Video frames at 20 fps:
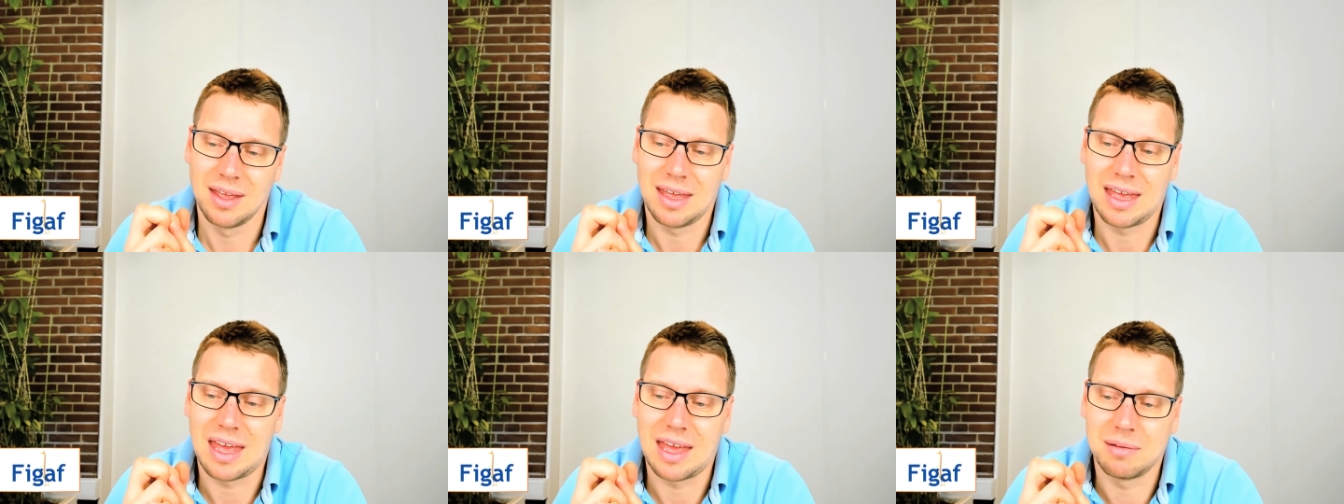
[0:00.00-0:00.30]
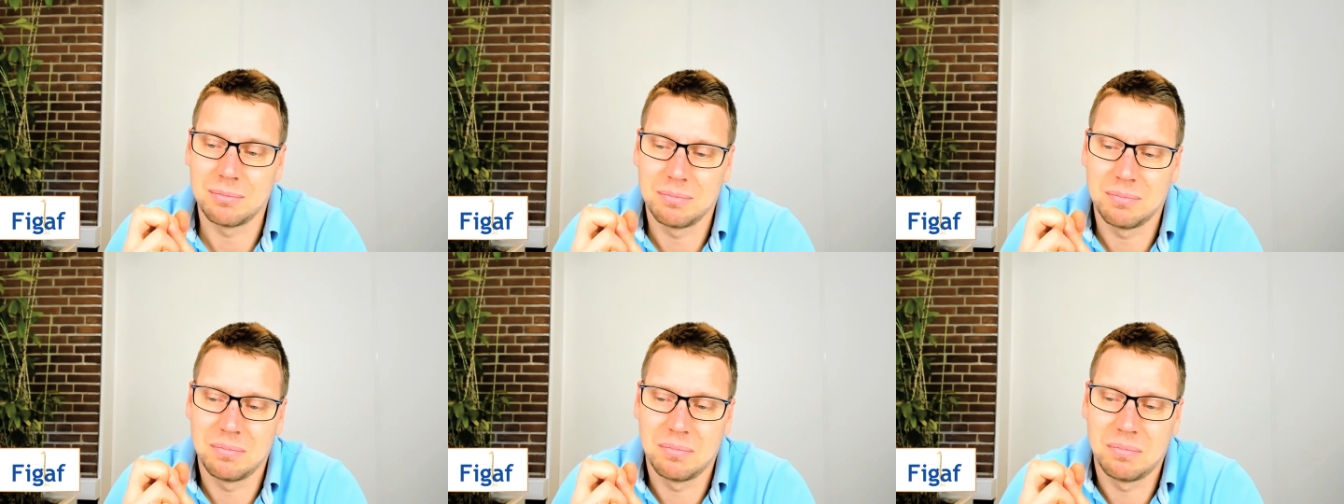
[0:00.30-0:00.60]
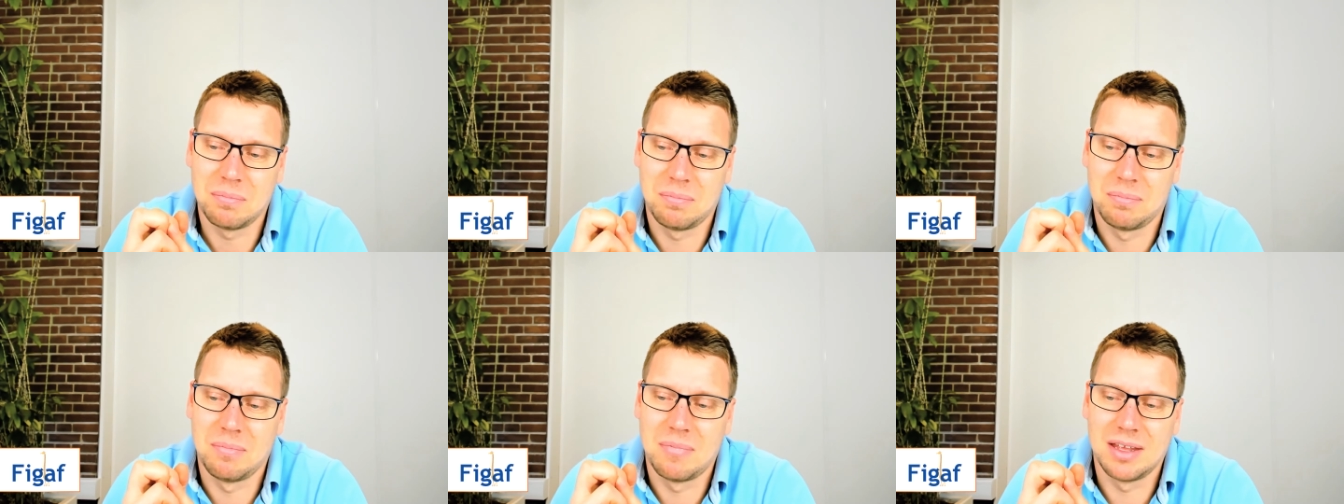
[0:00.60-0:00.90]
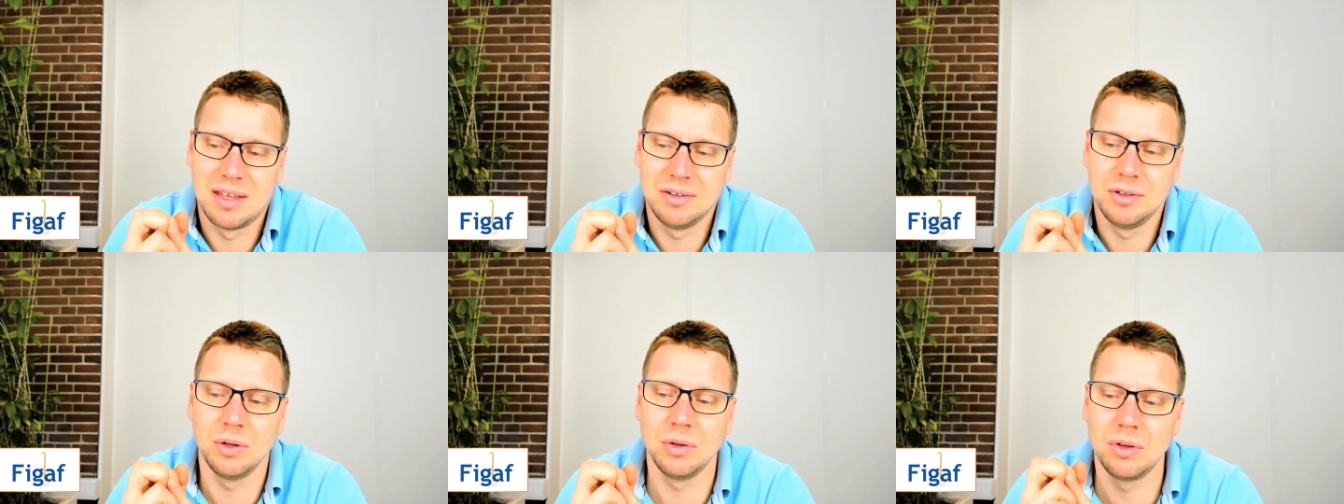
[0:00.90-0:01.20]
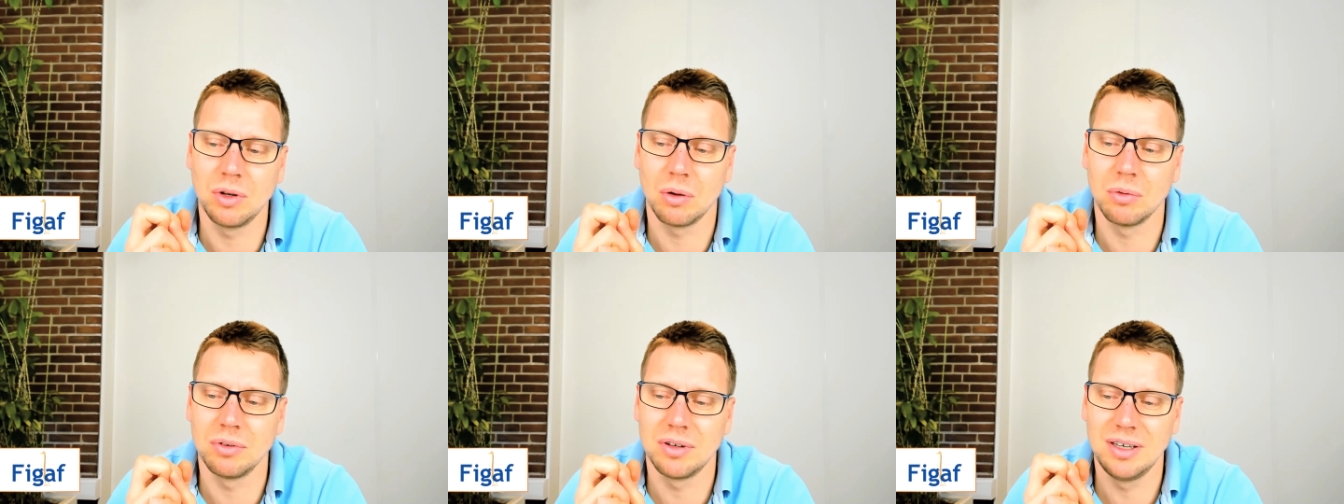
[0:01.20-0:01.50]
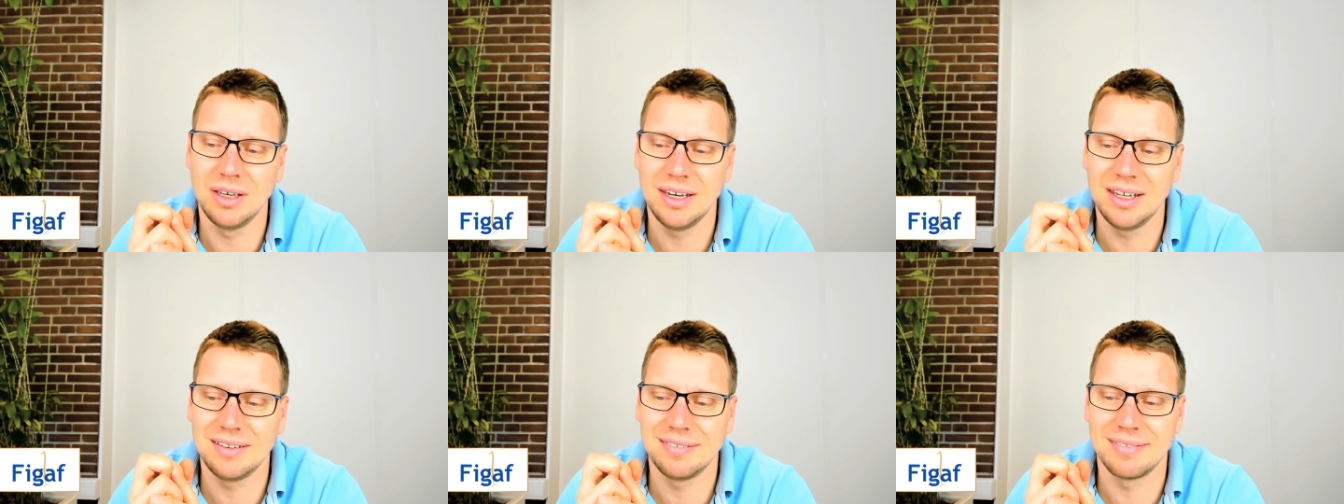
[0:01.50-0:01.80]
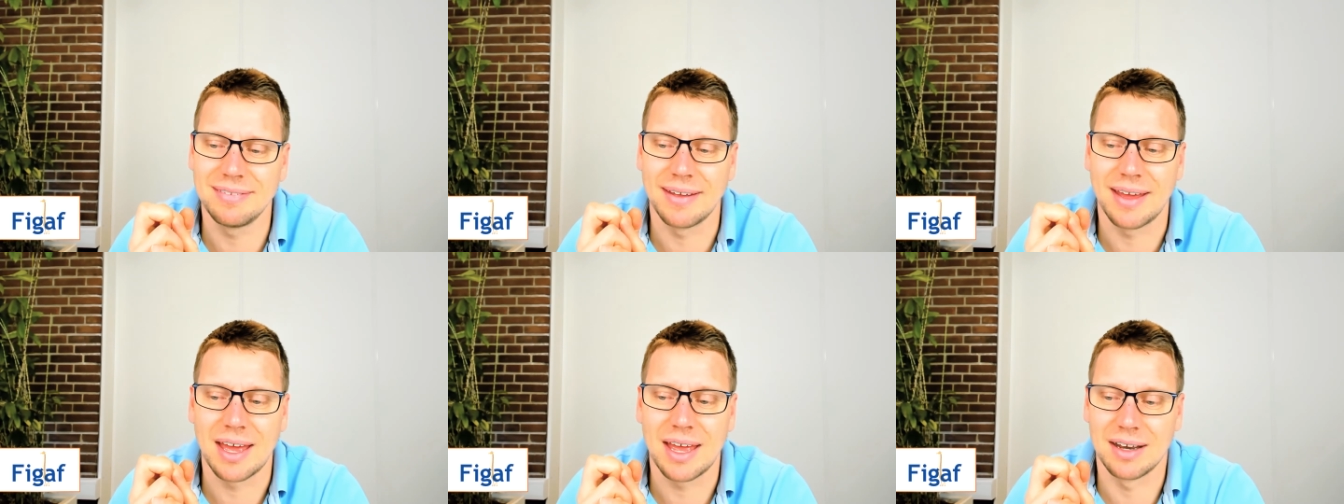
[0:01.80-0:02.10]
And you don't need
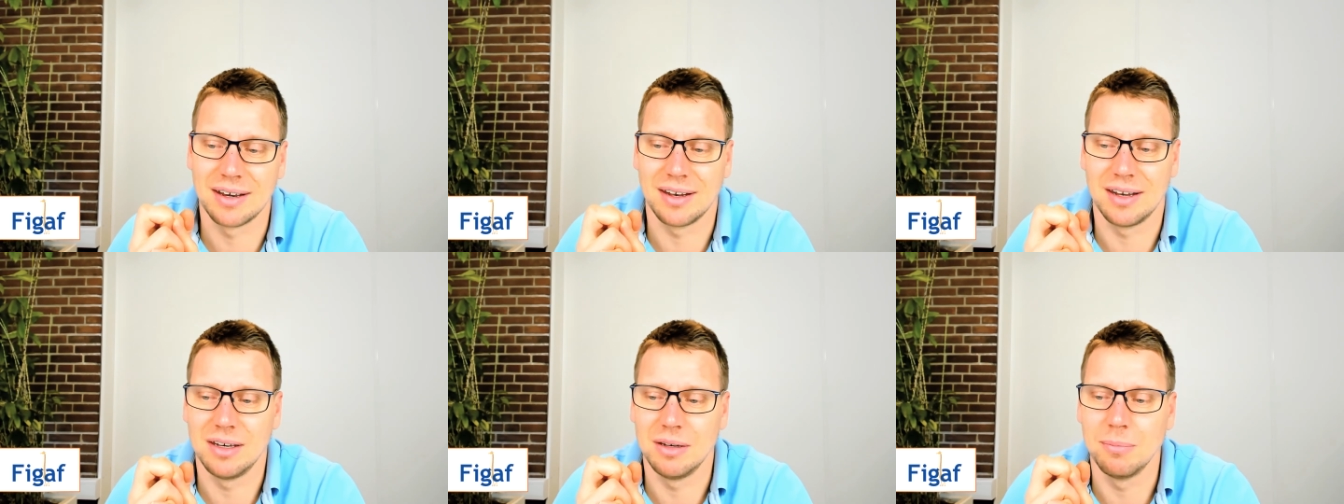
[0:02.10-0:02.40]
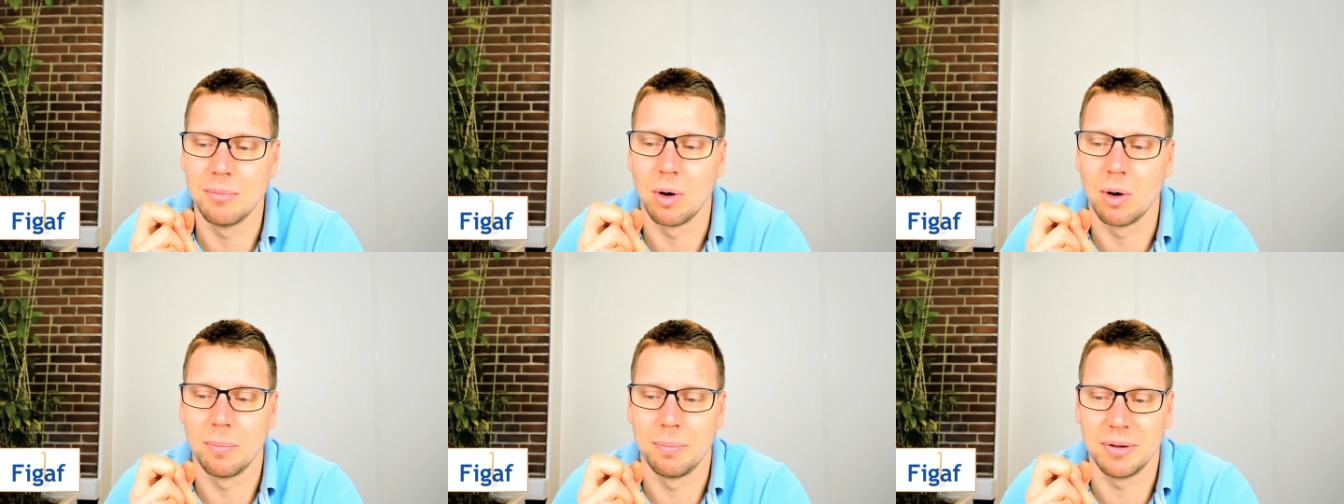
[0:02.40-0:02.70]
that anymore